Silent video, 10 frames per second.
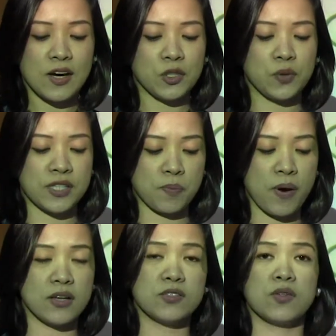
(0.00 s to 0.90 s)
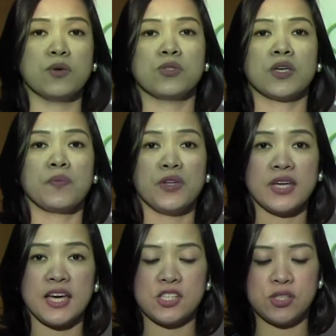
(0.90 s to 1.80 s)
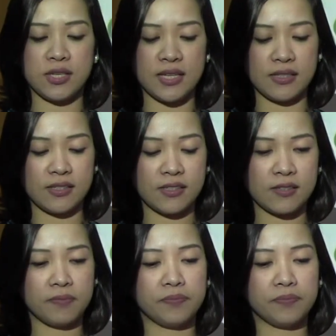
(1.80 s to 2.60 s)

to respond to those communication needs.